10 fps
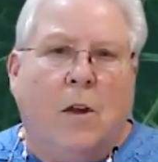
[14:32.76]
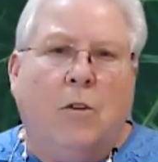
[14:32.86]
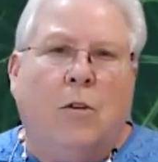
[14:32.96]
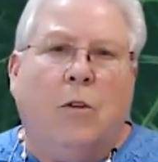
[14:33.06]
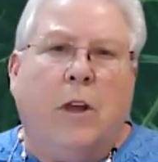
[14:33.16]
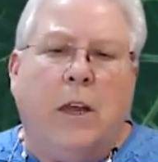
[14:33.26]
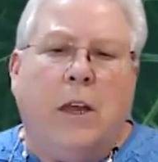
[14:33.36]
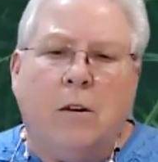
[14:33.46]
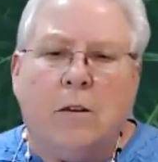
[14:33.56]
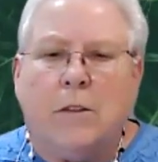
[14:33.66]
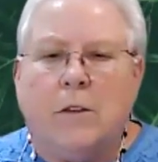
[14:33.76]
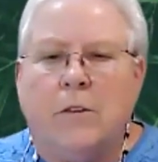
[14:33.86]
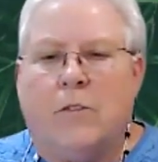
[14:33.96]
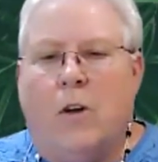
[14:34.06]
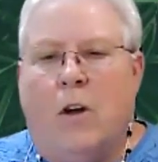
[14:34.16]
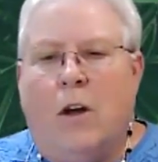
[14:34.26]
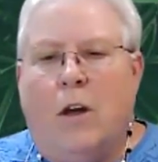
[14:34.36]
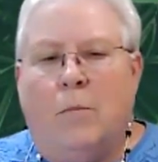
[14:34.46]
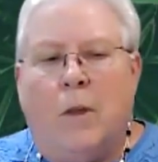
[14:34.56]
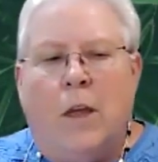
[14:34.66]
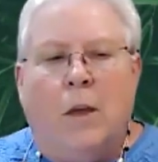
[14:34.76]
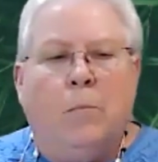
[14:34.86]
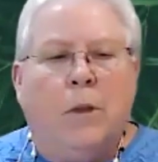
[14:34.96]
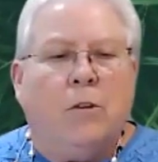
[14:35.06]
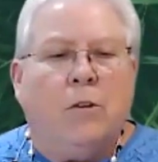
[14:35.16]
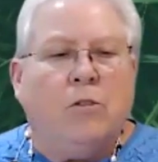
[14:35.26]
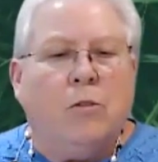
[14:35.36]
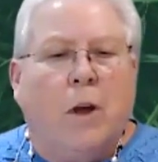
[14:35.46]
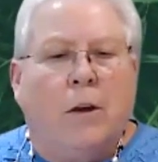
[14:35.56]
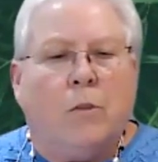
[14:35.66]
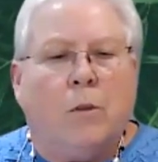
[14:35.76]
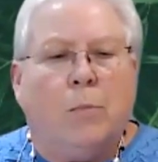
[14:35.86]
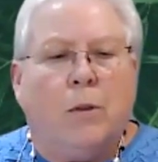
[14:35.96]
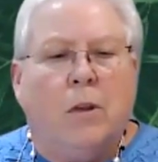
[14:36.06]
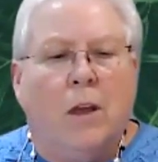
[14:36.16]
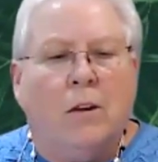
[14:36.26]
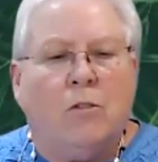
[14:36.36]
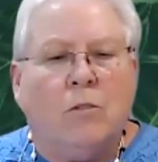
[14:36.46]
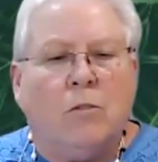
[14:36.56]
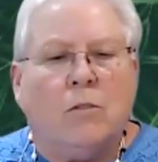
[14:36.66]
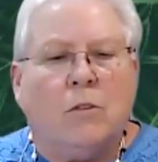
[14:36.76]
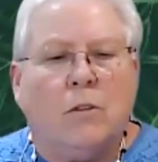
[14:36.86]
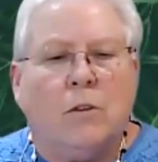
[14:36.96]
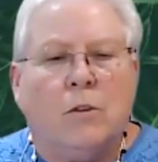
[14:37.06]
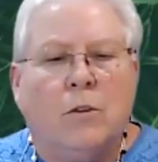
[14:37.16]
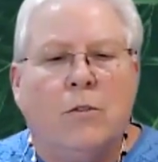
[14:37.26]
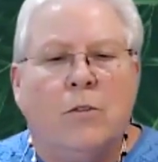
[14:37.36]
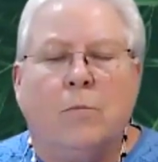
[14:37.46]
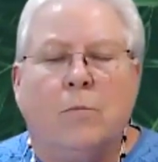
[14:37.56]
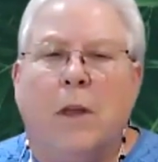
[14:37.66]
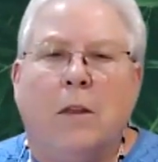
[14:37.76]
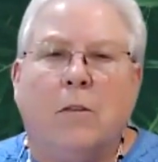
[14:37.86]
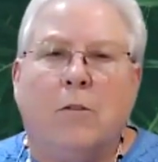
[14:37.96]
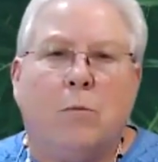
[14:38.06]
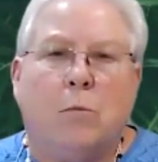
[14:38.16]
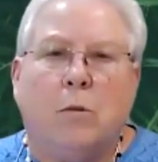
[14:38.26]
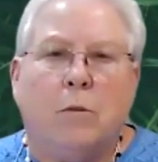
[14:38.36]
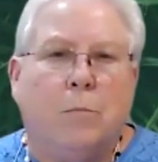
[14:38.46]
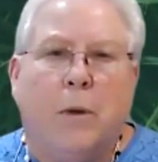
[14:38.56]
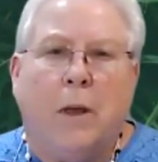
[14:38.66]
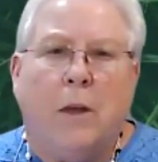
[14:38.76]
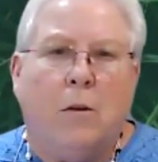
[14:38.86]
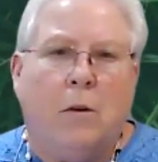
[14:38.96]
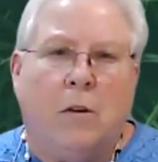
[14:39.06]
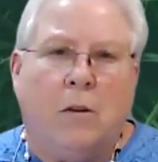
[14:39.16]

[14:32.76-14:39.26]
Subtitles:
You're here at this time because you have the potential to learn to make this world better.